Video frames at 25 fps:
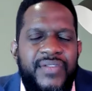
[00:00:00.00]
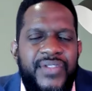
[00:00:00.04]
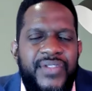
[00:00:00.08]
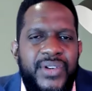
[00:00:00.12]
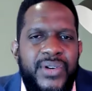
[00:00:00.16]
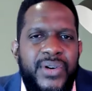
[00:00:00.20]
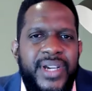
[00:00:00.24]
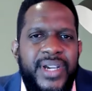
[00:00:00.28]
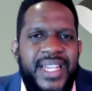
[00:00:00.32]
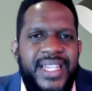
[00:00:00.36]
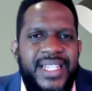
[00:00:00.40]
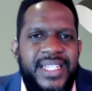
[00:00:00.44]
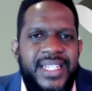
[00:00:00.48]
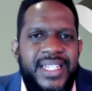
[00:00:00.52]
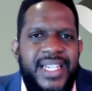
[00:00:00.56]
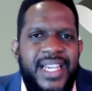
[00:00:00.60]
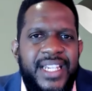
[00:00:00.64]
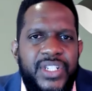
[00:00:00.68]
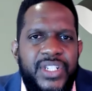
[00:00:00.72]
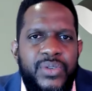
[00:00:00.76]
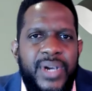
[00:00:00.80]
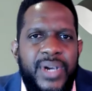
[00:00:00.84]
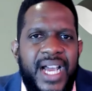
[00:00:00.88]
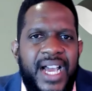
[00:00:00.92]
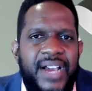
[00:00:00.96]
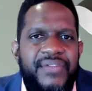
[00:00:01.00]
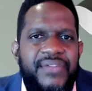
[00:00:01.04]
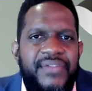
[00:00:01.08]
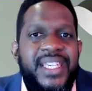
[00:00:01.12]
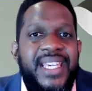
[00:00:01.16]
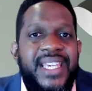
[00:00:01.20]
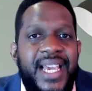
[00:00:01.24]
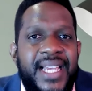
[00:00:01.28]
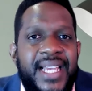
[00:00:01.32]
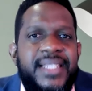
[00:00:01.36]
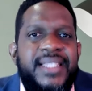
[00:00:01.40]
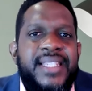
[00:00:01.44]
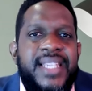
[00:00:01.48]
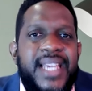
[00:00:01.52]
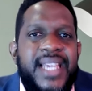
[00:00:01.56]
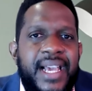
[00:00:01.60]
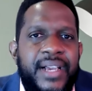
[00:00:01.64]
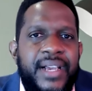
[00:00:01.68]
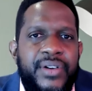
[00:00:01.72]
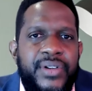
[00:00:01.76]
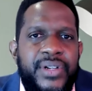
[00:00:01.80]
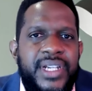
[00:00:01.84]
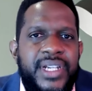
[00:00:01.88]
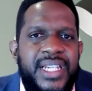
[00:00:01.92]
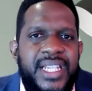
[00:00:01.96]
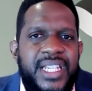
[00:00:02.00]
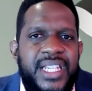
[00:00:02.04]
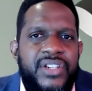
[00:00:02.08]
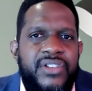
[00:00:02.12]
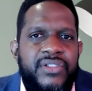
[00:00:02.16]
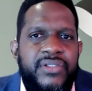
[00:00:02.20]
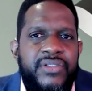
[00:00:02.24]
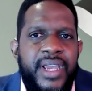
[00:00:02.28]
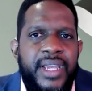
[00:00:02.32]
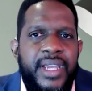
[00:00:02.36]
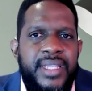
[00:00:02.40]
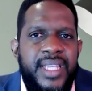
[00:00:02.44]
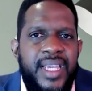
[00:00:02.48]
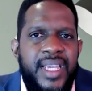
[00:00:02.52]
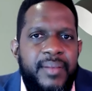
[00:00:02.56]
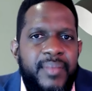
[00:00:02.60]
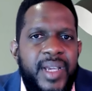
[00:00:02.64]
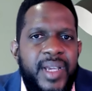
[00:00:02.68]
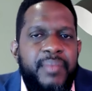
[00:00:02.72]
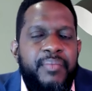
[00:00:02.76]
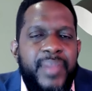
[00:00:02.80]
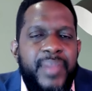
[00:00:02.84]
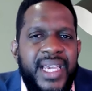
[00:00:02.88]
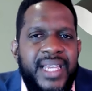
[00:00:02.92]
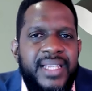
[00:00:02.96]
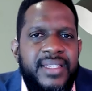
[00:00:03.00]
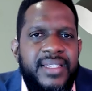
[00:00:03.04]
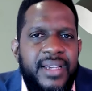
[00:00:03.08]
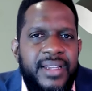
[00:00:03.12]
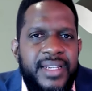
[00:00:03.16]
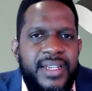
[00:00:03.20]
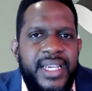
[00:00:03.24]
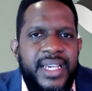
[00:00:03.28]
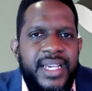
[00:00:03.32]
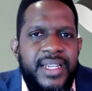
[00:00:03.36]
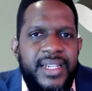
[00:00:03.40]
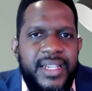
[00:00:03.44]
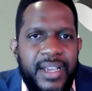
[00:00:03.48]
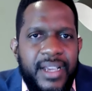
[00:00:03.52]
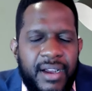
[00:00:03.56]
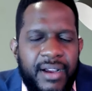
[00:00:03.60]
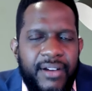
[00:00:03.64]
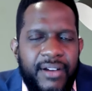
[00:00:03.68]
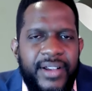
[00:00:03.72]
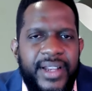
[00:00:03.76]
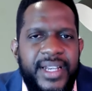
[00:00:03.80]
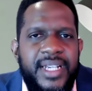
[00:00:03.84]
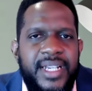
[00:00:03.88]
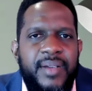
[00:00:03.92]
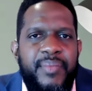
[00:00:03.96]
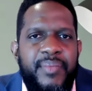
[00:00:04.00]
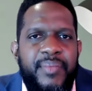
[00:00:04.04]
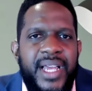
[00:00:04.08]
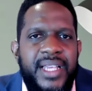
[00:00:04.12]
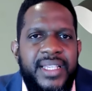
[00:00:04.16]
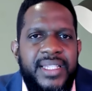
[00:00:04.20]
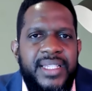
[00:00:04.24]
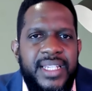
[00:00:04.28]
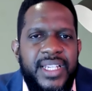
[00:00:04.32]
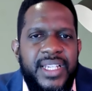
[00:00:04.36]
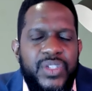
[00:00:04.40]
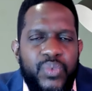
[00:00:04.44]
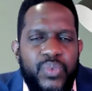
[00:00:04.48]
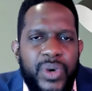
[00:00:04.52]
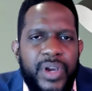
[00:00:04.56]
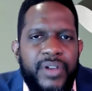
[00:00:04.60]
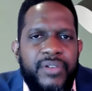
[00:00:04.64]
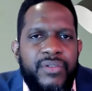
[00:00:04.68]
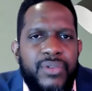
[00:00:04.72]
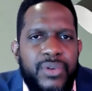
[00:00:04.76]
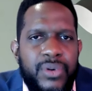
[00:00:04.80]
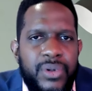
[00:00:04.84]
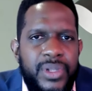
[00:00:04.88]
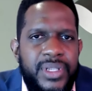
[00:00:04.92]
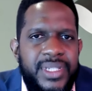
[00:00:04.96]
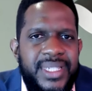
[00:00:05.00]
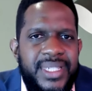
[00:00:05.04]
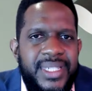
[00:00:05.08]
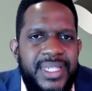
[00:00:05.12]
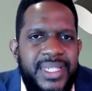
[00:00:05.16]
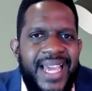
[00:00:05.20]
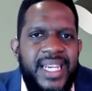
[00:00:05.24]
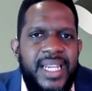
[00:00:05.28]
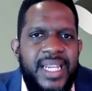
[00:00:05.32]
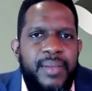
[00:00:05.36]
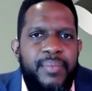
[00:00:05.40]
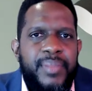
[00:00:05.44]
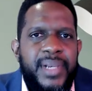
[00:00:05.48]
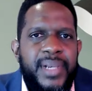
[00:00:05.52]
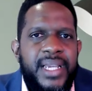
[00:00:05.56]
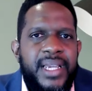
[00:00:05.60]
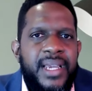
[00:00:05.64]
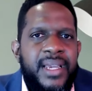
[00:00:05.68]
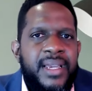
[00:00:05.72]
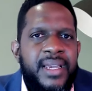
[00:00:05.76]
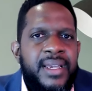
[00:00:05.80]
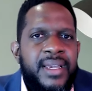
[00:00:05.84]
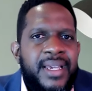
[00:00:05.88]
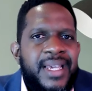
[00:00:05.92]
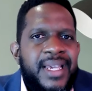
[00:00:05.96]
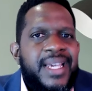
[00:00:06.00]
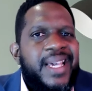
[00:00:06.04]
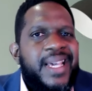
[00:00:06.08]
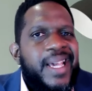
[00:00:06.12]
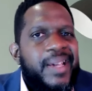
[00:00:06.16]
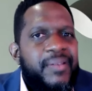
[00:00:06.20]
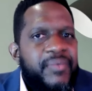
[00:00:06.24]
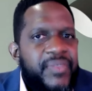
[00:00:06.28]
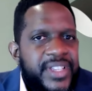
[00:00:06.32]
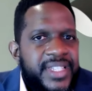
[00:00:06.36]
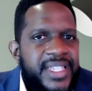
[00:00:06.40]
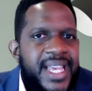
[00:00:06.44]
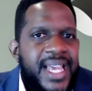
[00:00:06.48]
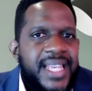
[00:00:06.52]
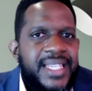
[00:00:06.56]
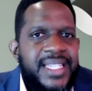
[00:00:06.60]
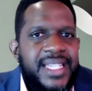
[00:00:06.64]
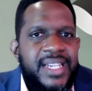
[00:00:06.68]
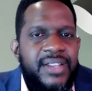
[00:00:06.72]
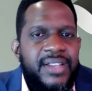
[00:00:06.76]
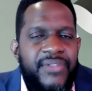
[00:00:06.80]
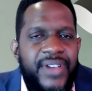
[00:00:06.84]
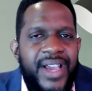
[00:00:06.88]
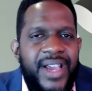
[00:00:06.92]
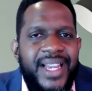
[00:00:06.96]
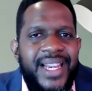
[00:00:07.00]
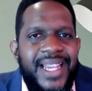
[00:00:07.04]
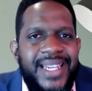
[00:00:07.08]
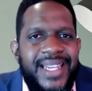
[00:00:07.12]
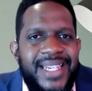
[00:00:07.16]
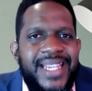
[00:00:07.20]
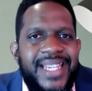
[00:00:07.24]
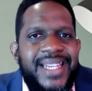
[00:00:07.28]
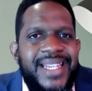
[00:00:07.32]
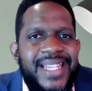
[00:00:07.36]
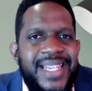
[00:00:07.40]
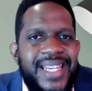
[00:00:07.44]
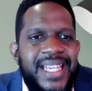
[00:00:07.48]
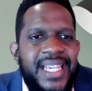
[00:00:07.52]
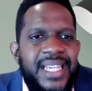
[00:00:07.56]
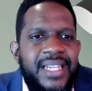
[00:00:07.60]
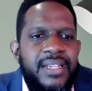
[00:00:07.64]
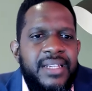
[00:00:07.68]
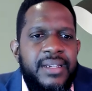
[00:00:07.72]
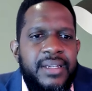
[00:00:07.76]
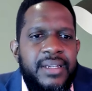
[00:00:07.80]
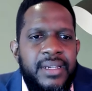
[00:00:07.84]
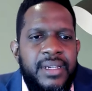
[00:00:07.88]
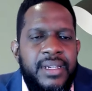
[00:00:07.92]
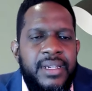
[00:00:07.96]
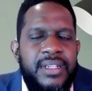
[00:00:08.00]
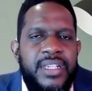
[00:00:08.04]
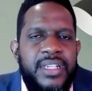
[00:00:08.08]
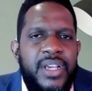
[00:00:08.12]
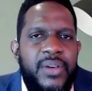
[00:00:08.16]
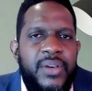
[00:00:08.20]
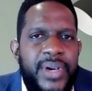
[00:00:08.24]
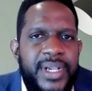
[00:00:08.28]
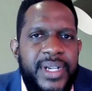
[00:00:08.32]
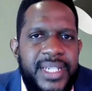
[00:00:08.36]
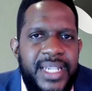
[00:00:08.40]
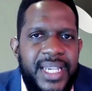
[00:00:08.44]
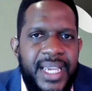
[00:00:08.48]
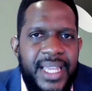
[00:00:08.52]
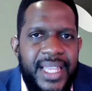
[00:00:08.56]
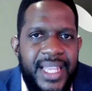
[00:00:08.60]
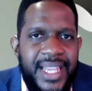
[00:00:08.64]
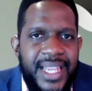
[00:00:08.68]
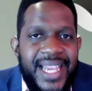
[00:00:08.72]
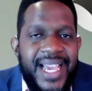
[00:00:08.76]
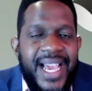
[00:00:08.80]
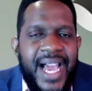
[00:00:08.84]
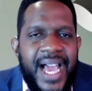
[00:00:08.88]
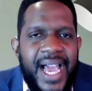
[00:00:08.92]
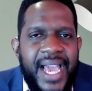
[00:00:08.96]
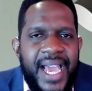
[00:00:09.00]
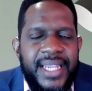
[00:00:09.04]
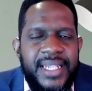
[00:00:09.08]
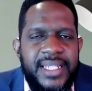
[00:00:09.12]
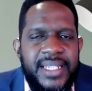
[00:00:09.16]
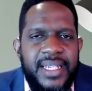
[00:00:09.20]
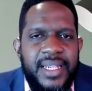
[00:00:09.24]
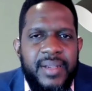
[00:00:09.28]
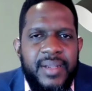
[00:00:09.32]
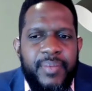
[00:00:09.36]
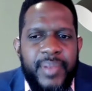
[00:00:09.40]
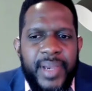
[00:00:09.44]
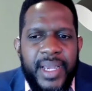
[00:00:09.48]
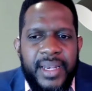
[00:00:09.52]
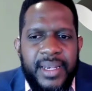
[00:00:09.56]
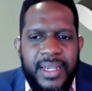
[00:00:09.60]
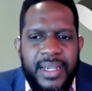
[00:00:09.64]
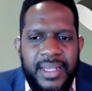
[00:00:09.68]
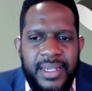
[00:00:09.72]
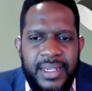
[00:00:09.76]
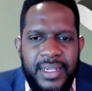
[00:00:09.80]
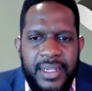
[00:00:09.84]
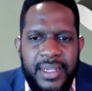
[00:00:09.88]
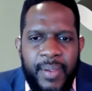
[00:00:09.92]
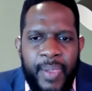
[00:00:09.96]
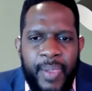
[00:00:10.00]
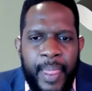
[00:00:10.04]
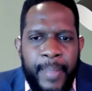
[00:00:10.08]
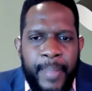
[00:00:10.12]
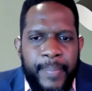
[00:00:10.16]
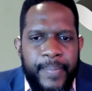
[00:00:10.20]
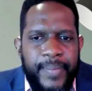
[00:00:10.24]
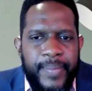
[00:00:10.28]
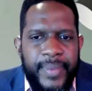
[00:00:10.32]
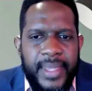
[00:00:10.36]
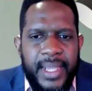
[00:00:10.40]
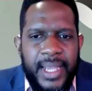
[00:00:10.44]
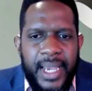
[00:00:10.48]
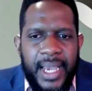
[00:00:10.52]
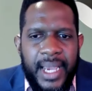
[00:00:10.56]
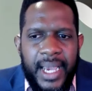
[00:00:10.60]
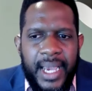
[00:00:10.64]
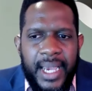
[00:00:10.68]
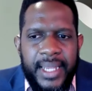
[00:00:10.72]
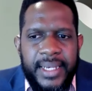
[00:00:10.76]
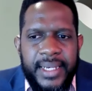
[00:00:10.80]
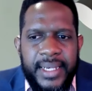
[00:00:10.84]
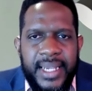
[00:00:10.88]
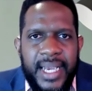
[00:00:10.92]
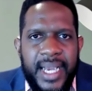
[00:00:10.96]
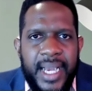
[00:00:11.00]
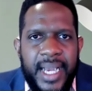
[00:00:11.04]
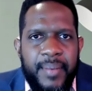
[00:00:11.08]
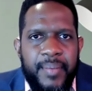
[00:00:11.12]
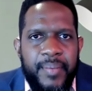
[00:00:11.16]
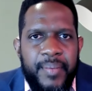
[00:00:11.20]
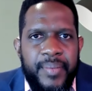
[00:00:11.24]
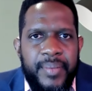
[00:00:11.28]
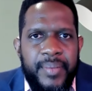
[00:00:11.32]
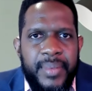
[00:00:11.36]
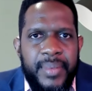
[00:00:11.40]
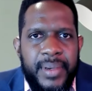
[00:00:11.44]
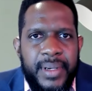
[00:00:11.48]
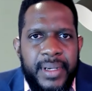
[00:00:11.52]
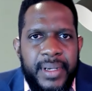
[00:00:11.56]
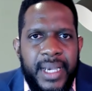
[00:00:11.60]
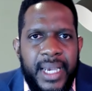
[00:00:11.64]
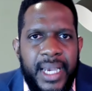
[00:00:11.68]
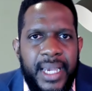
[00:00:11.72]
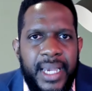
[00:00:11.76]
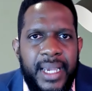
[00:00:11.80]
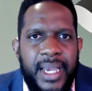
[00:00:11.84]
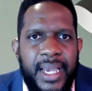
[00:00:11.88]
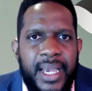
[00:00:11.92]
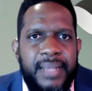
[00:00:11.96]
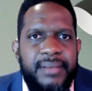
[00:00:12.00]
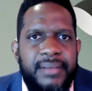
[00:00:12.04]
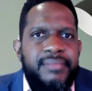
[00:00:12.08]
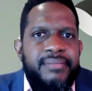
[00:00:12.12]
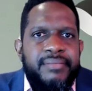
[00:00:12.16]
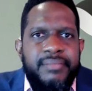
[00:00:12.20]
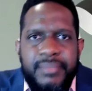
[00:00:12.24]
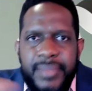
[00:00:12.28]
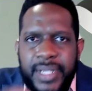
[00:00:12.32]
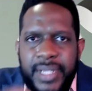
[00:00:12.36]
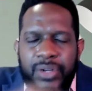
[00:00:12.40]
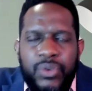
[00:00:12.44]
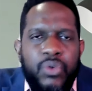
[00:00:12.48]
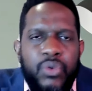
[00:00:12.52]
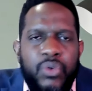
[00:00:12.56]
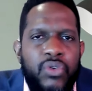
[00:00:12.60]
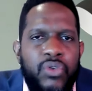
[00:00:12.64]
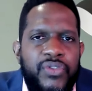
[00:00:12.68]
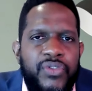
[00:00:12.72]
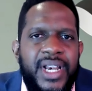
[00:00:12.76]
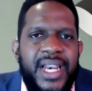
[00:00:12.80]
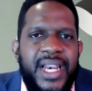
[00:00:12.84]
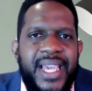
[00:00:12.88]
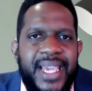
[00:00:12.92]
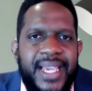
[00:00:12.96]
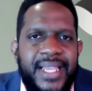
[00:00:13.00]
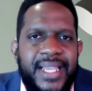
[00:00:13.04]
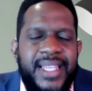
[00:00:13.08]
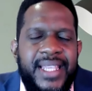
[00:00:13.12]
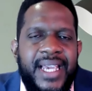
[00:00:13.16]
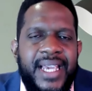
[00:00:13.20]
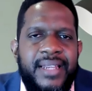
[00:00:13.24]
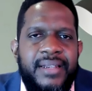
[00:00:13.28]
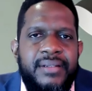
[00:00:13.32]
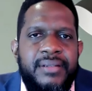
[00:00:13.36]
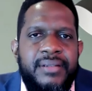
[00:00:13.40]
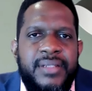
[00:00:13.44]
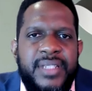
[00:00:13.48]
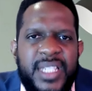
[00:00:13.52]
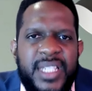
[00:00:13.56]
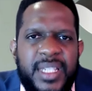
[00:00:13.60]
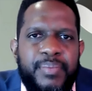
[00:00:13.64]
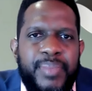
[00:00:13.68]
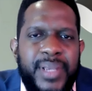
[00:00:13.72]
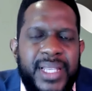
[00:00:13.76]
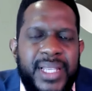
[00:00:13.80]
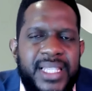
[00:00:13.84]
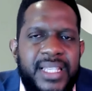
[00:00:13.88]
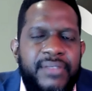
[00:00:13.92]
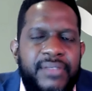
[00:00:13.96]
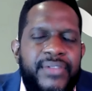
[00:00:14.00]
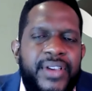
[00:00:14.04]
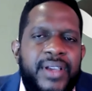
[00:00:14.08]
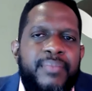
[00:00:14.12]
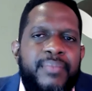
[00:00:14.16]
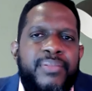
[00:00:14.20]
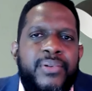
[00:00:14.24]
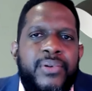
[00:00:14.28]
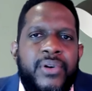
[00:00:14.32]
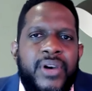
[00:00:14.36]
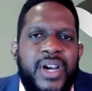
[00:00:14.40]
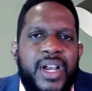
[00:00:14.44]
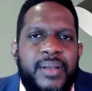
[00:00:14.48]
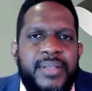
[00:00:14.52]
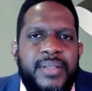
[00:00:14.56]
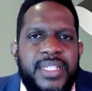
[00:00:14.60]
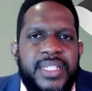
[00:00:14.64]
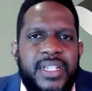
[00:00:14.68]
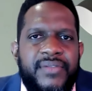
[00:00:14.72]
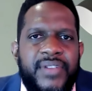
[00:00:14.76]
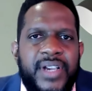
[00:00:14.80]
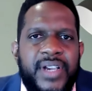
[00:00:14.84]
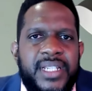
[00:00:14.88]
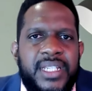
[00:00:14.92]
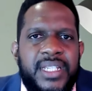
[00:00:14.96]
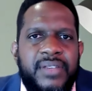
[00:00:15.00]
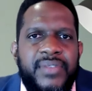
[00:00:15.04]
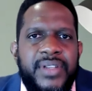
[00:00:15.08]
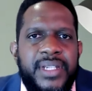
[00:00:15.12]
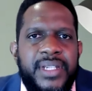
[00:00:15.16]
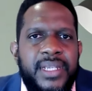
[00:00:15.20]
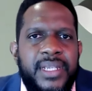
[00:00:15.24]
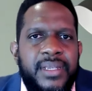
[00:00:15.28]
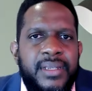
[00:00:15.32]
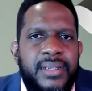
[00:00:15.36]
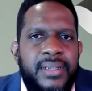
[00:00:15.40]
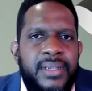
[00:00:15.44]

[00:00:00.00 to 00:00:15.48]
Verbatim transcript: of the organization that you have, yes, they are going to need strengthening, but based on their, their current capacities, what roles can they play? Emphasizing the fact that they need to work together, they are interdependent, and um, uh, and you know overlaying then specific programs of activity,